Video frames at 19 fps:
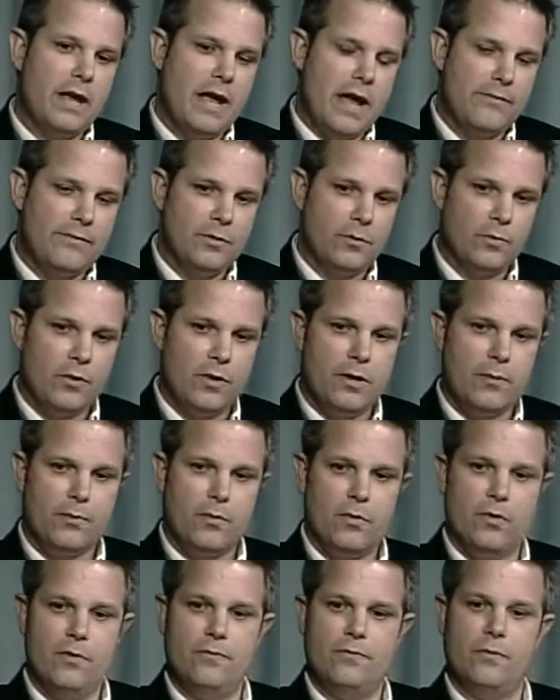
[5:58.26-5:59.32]
have you
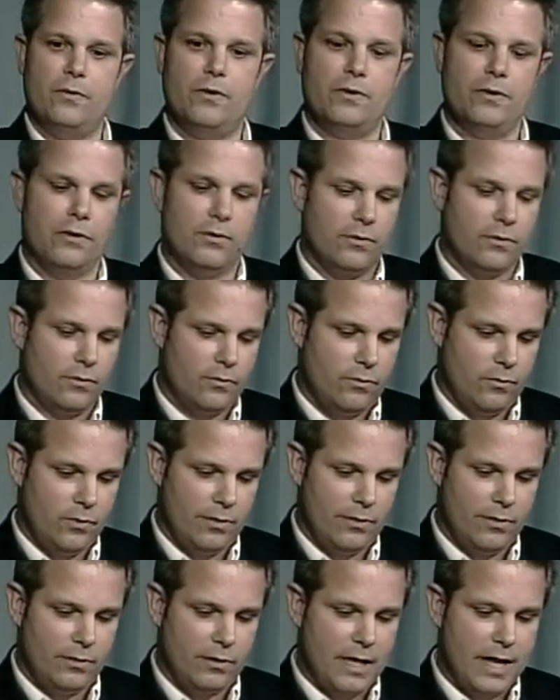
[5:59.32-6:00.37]
pre-approved with your
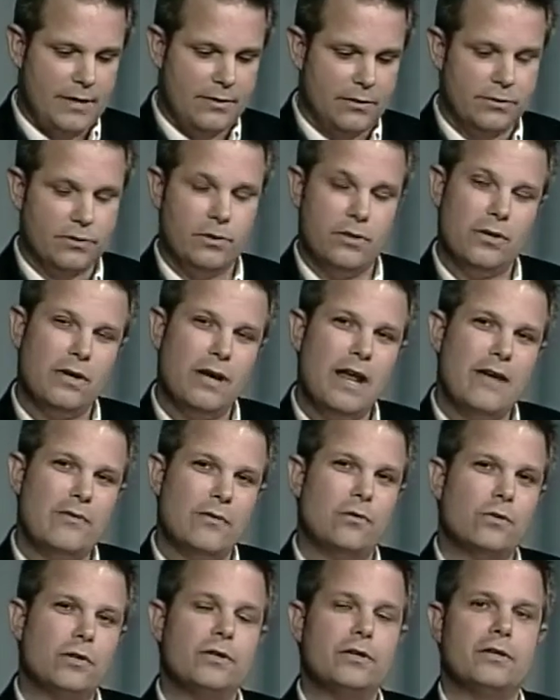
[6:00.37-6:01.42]
lender, so you're going to have a
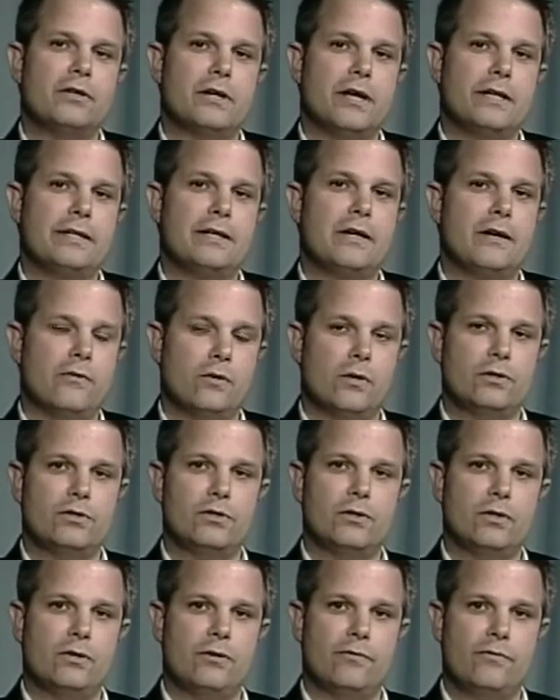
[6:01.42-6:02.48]
really good idea of what
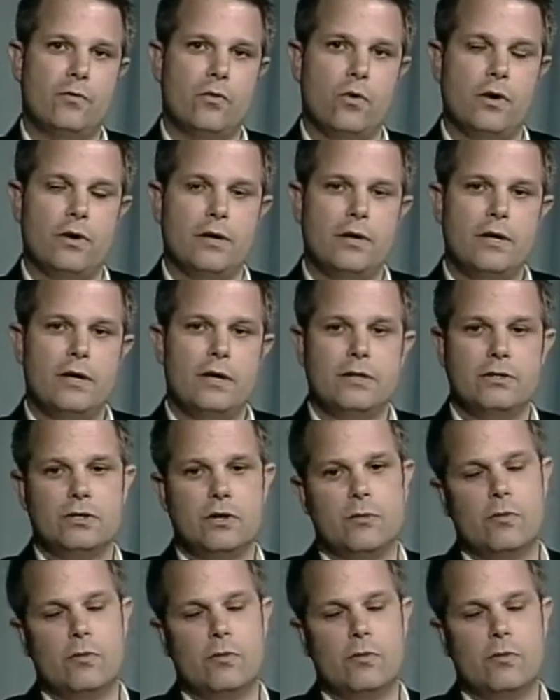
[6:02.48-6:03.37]
you can afford. So